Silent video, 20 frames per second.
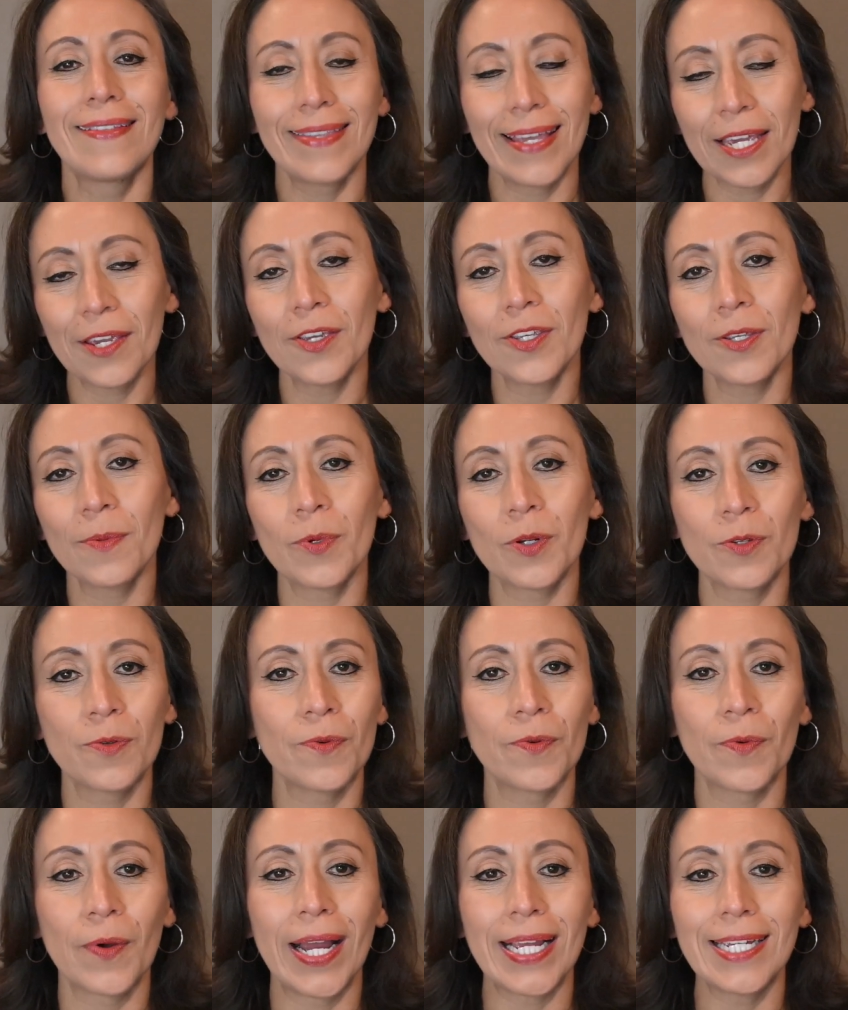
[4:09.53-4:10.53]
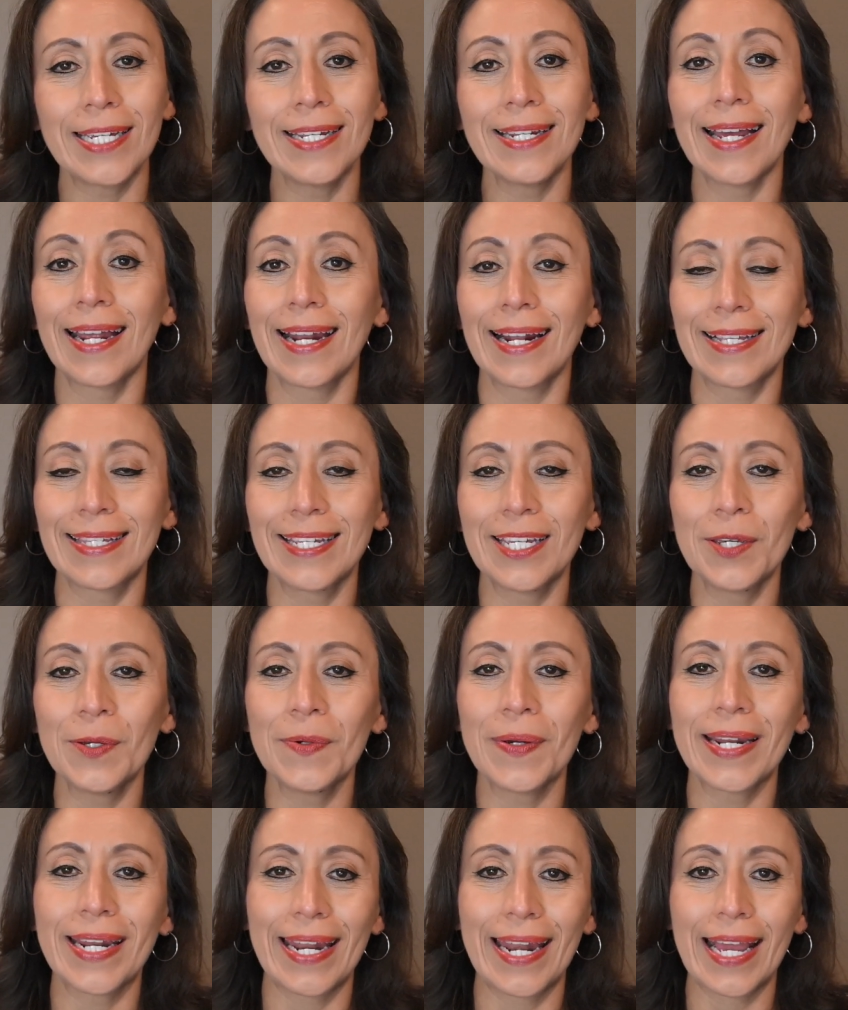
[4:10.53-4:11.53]
Thank you so much for watching, and I'll see
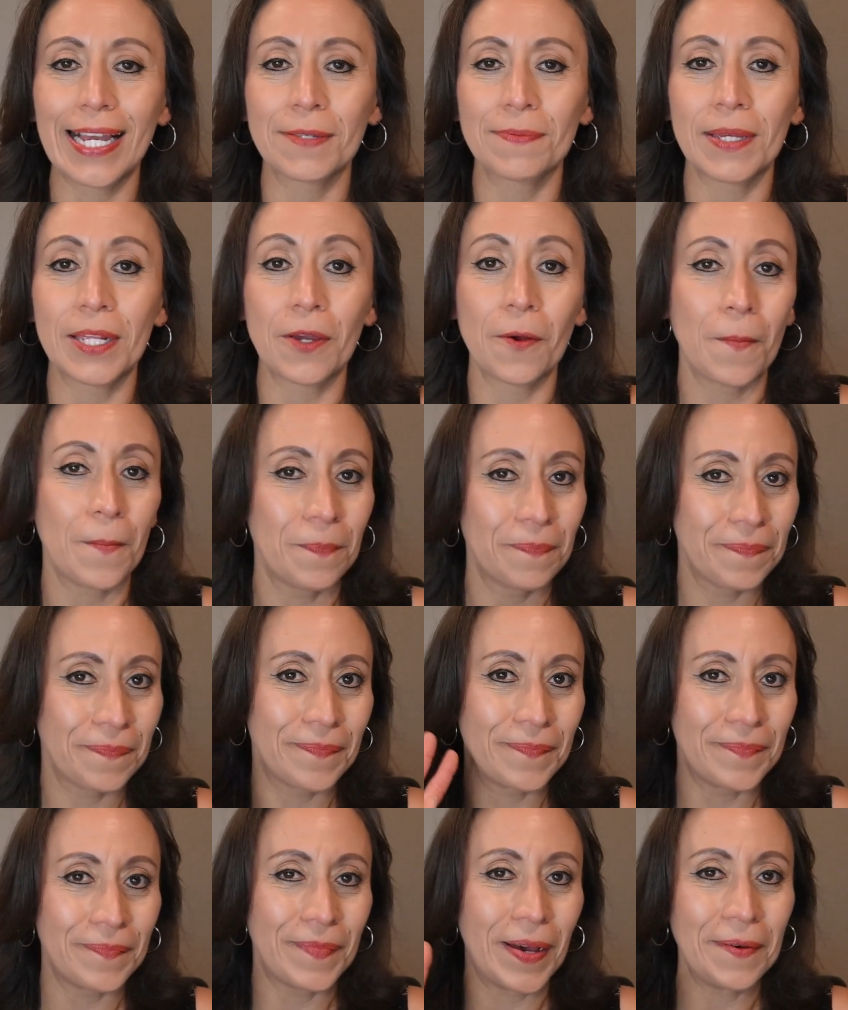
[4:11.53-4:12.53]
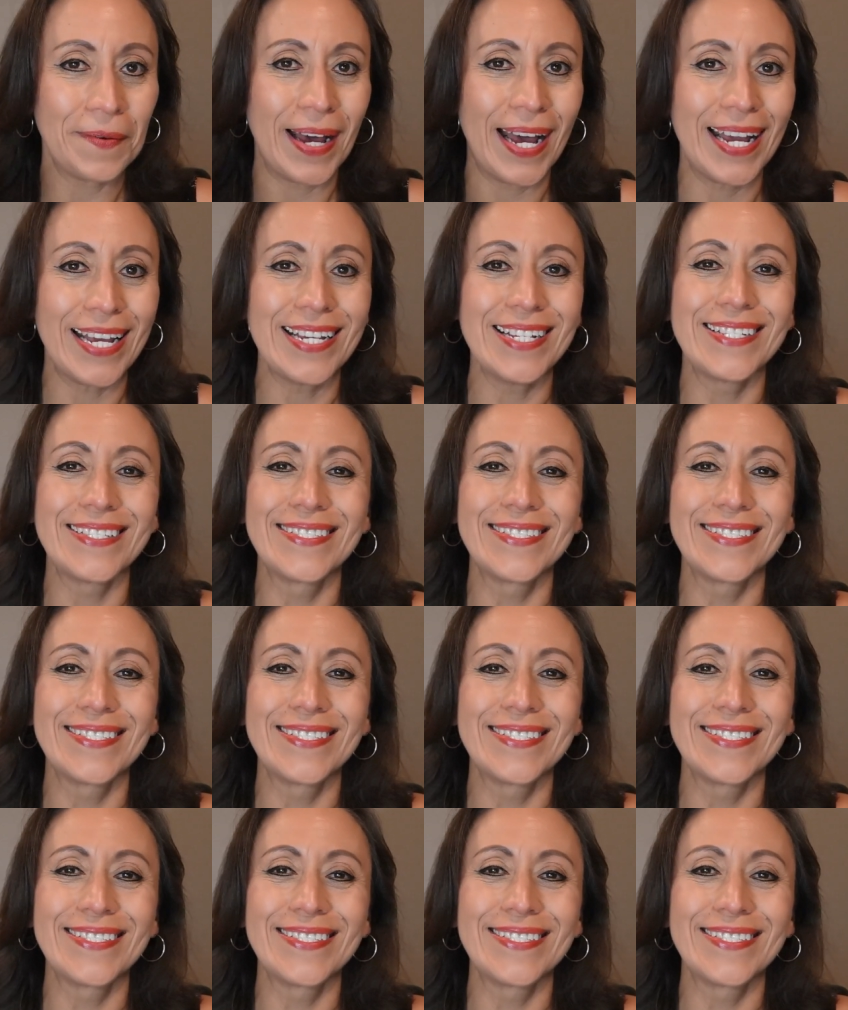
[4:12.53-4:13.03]
you in the next video. Bye-bye.